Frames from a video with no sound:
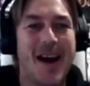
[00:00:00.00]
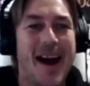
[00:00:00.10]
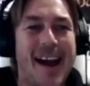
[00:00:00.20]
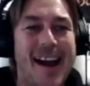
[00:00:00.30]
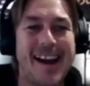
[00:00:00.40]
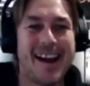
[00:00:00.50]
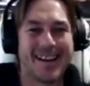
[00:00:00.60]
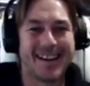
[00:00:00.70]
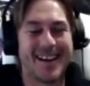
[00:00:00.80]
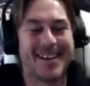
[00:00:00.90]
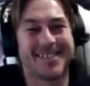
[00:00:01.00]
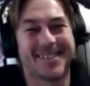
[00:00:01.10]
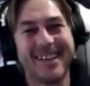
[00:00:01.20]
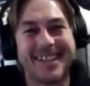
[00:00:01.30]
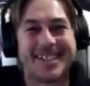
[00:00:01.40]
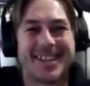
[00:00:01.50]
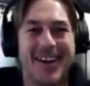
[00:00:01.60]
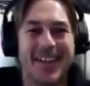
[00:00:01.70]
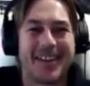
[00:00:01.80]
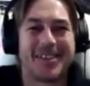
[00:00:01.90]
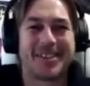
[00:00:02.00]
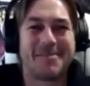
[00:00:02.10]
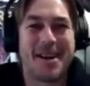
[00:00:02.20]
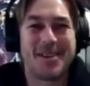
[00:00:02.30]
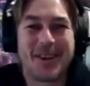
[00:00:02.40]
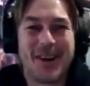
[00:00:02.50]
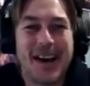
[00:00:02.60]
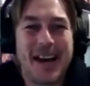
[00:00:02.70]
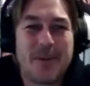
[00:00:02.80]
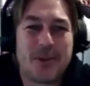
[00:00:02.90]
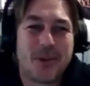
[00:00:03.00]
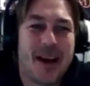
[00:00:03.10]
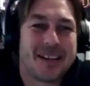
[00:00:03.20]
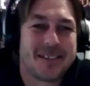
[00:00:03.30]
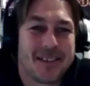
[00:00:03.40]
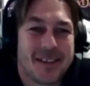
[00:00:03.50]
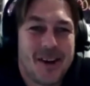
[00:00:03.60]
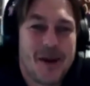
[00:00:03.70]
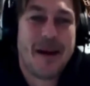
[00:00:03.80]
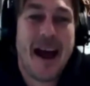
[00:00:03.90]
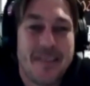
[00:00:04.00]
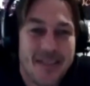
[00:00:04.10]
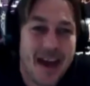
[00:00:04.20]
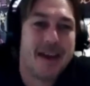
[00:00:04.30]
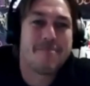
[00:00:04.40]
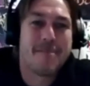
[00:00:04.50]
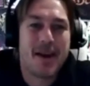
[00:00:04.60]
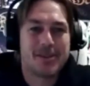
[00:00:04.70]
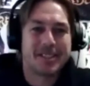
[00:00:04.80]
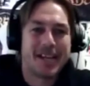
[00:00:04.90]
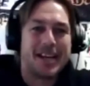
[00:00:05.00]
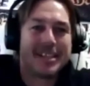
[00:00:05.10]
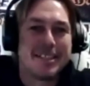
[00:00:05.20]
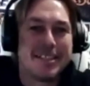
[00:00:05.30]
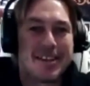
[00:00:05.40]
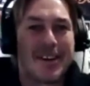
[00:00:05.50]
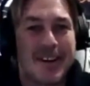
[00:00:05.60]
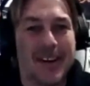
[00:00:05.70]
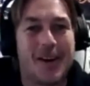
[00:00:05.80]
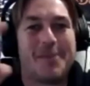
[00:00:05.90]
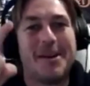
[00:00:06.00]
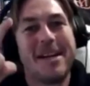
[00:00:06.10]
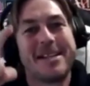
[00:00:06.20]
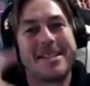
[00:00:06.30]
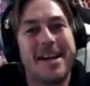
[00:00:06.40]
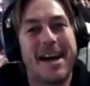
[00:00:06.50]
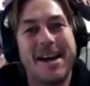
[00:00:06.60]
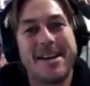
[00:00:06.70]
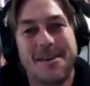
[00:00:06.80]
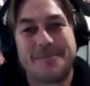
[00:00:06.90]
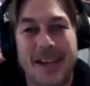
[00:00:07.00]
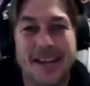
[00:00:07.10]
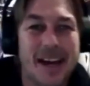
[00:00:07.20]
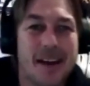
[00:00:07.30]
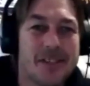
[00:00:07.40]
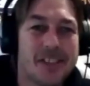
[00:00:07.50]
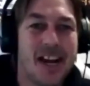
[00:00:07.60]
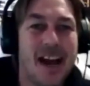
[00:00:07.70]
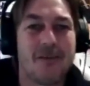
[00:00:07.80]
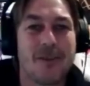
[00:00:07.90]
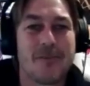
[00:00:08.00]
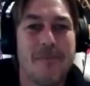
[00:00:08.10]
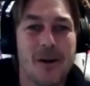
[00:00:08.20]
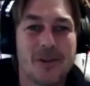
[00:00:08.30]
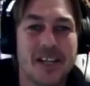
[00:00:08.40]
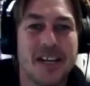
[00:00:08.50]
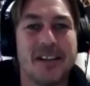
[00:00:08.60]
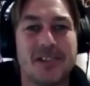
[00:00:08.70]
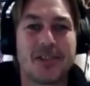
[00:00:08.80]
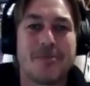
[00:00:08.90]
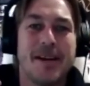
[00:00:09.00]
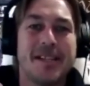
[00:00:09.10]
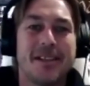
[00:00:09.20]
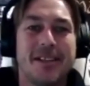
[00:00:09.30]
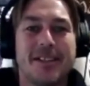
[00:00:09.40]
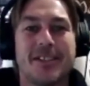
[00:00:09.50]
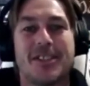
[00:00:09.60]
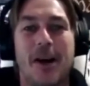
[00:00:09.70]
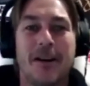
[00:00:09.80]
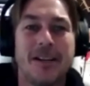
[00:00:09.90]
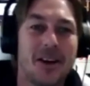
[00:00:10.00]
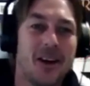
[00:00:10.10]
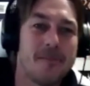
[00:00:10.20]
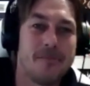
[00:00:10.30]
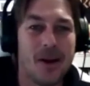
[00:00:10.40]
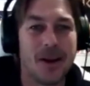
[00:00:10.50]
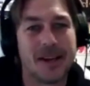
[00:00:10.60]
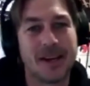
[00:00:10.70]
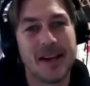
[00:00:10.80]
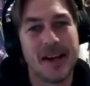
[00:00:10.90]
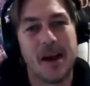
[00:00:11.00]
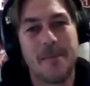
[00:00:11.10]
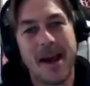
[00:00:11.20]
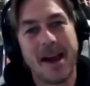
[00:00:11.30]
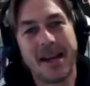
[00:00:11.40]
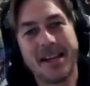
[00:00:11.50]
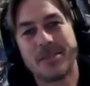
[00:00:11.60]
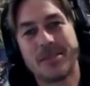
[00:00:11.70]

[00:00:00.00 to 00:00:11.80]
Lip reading: hey, how you going? It's Joey, that Aussie metal guy here with crank.com and thatmetalstation.com. Today, I'm getting to have a chat with multi-instrumentalist Joey Diabolic about his